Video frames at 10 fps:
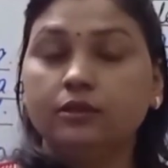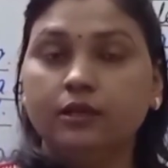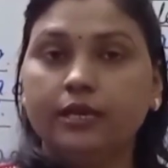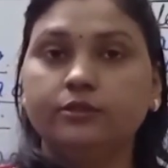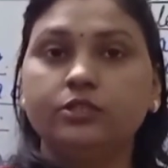
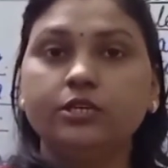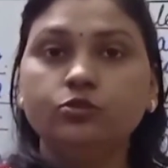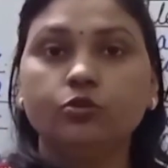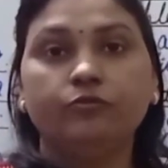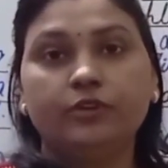
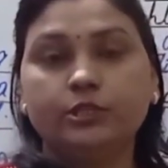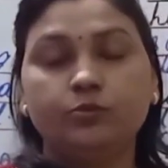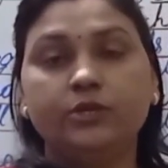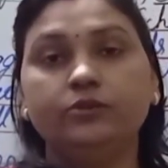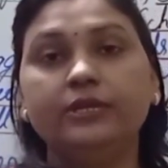exchange of
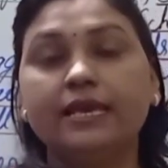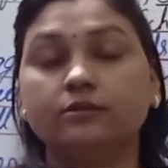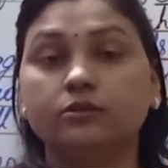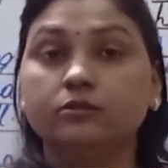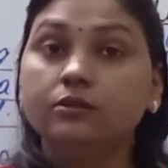respiratory
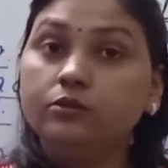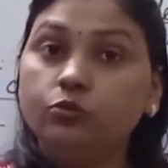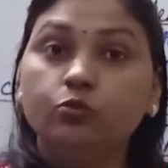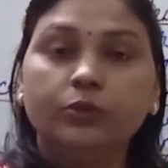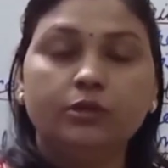gases in
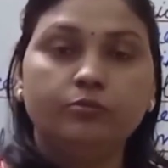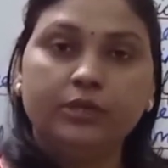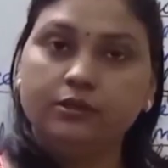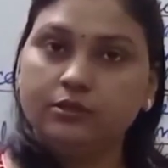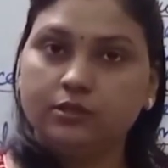human
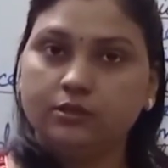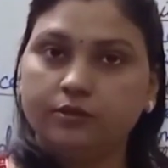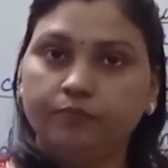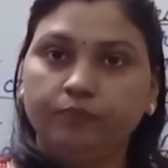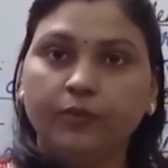beings.
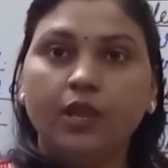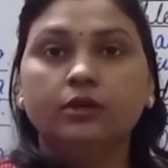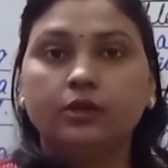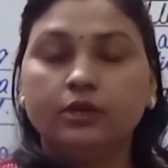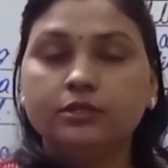
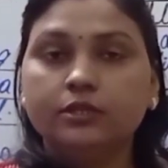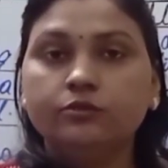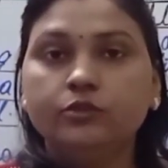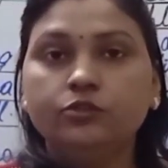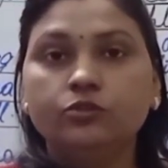
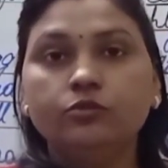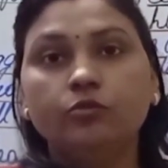Concentration